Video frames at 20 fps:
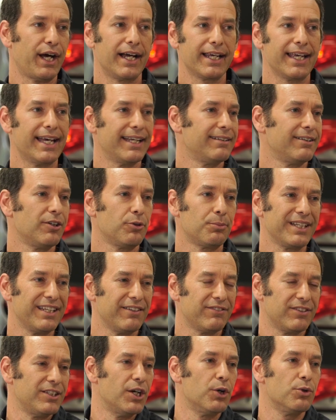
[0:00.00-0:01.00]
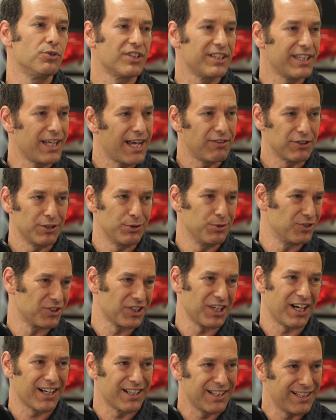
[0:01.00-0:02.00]
again, nobody even knows that you have a
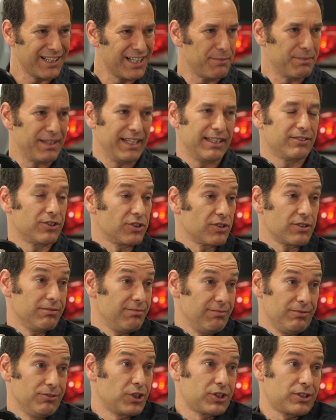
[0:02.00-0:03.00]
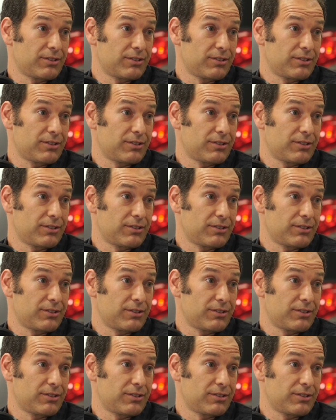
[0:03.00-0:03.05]
used car. I mean, yeah, it just looks, the